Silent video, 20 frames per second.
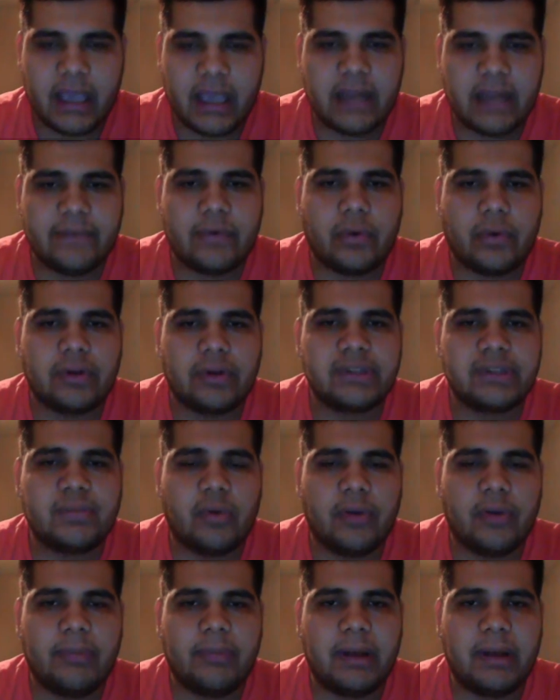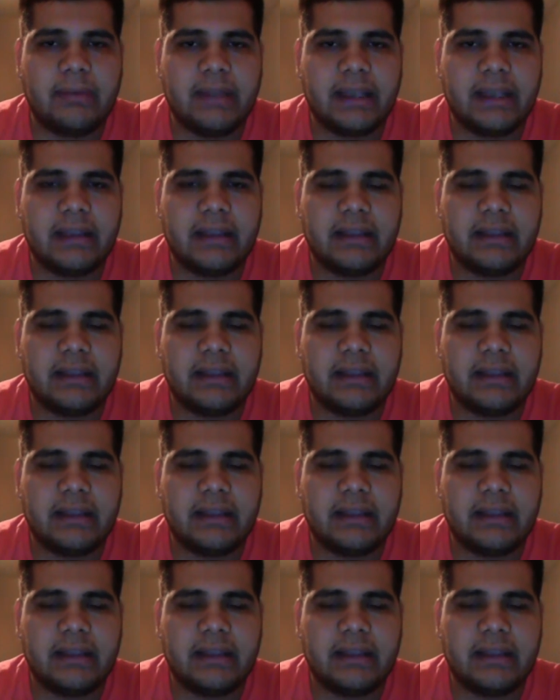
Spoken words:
of course more public